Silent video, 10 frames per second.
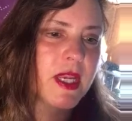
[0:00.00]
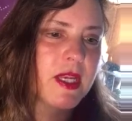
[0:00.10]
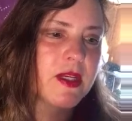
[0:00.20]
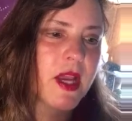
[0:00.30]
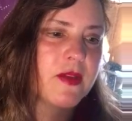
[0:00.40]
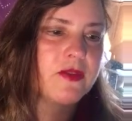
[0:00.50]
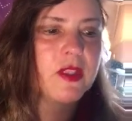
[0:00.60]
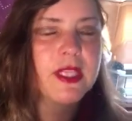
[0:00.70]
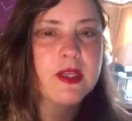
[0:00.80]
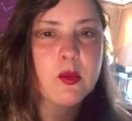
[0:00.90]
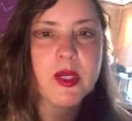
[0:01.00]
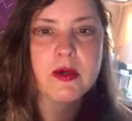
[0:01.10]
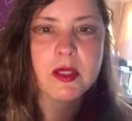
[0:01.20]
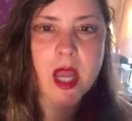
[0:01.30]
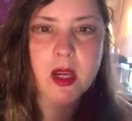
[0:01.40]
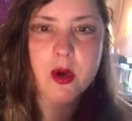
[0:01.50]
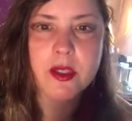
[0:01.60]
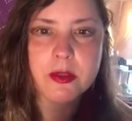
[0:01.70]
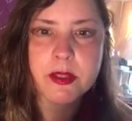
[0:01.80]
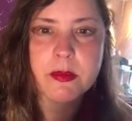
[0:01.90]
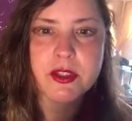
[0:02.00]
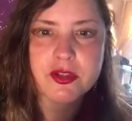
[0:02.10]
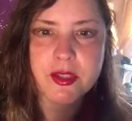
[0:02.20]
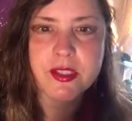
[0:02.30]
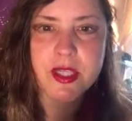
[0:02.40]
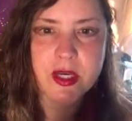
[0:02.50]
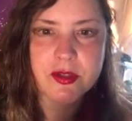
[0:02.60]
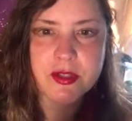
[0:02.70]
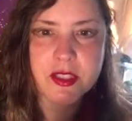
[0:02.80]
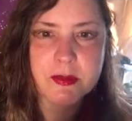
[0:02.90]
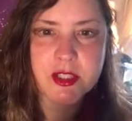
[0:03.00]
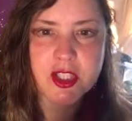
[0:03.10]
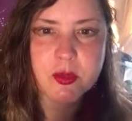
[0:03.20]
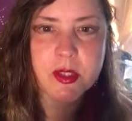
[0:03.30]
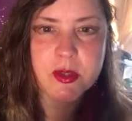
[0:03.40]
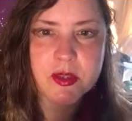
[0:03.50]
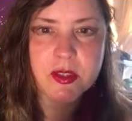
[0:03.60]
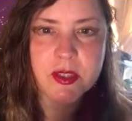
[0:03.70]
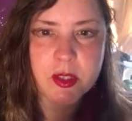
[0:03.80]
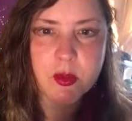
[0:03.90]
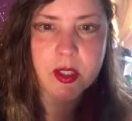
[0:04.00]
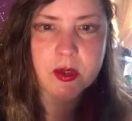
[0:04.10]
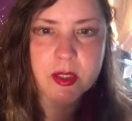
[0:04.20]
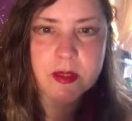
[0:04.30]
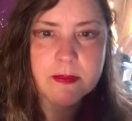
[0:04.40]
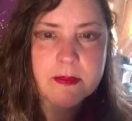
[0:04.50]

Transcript: and I feel like we are not going to be able to trust doctors as much as we used to think we could.